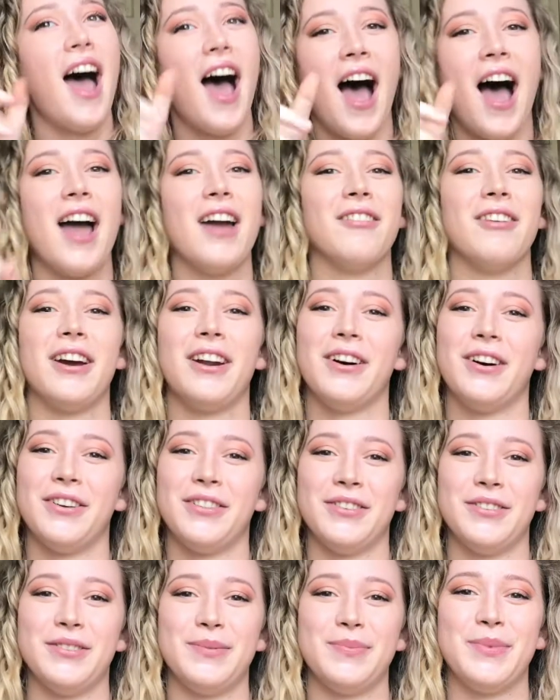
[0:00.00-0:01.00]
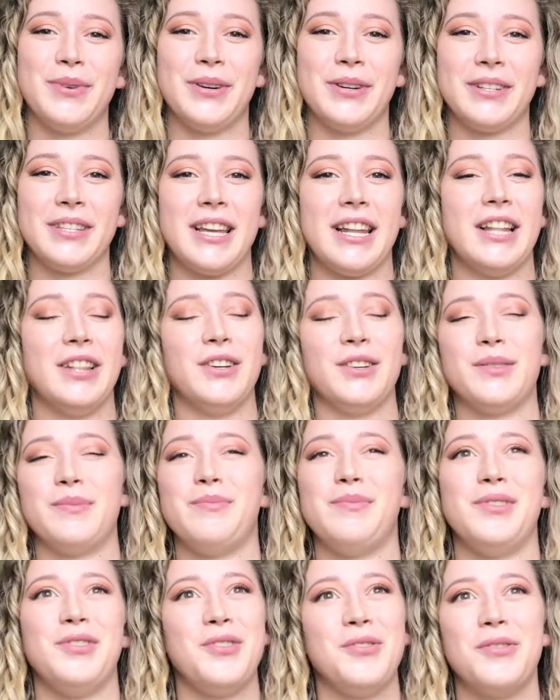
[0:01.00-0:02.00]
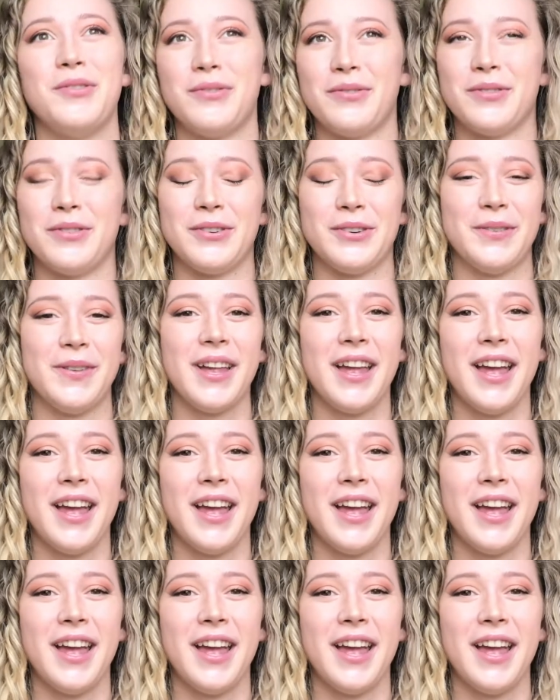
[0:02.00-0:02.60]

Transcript: I read all those books and it looks beautiful.